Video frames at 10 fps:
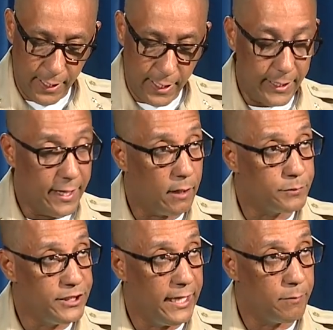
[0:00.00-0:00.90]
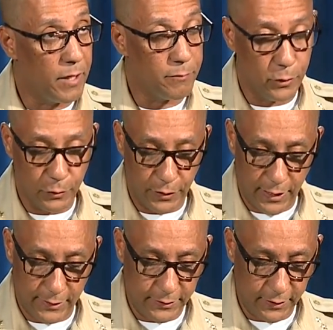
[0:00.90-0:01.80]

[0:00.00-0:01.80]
and helped take Mahmoud into